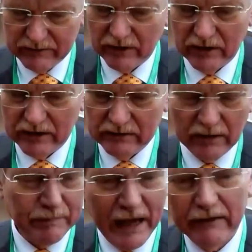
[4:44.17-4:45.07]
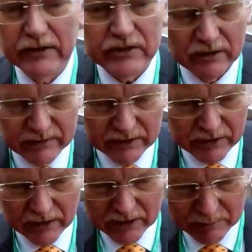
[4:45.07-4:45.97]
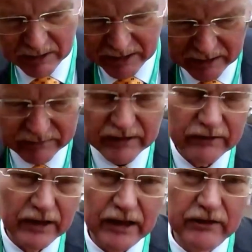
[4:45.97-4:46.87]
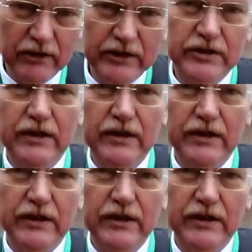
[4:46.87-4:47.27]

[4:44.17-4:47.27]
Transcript: or the parents of these girls believe, that they are not